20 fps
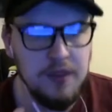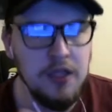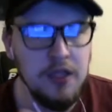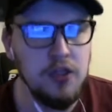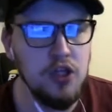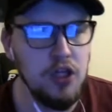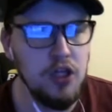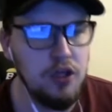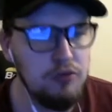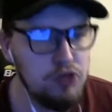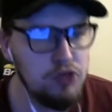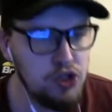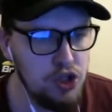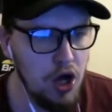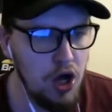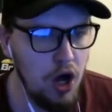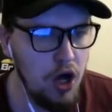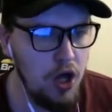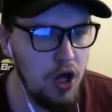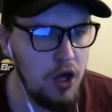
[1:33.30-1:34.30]
You lose
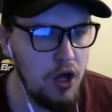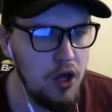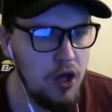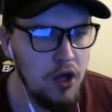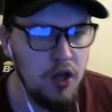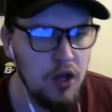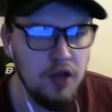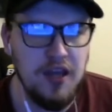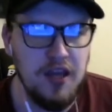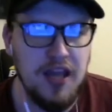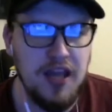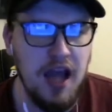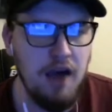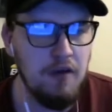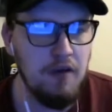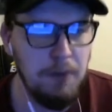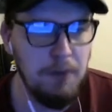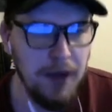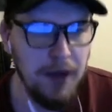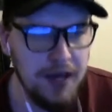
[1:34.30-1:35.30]
Jota. You can't
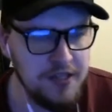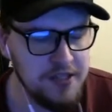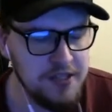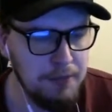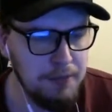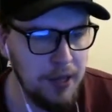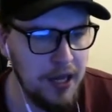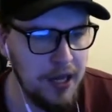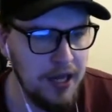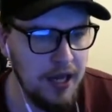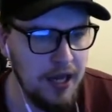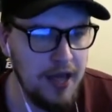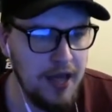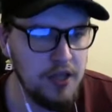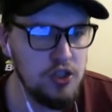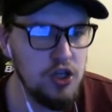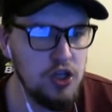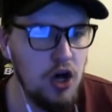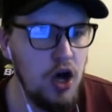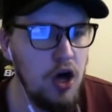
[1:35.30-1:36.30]
replace a player like
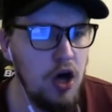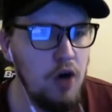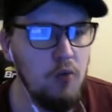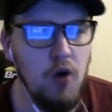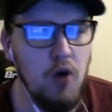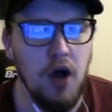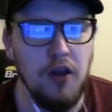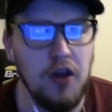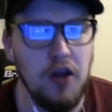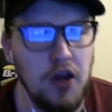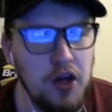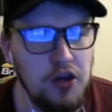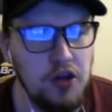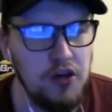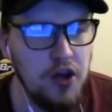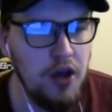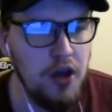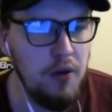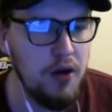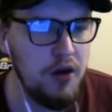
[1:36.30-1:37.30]
Jota. What are they going to
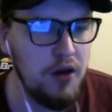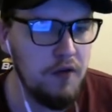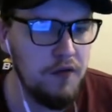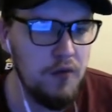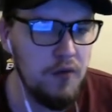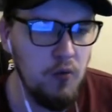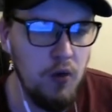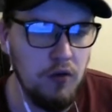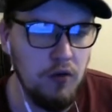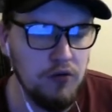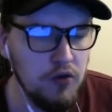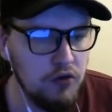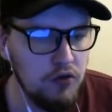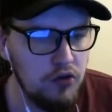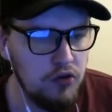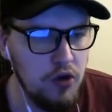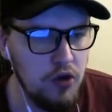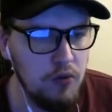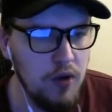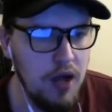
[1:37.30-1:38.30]
do? I don't think Wolves will
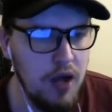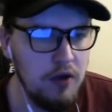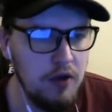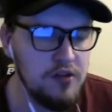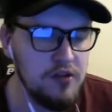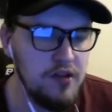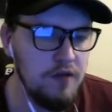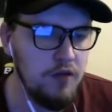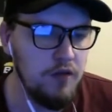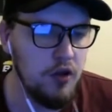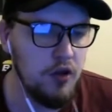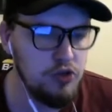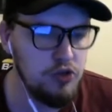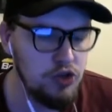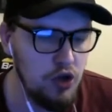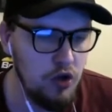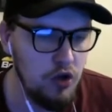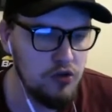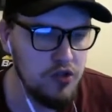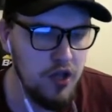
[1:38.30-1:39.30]
do well because they've lost
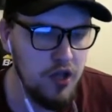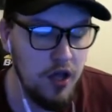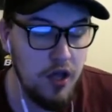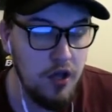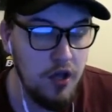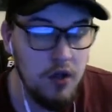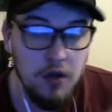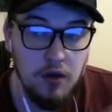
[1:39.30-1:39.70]
Jota.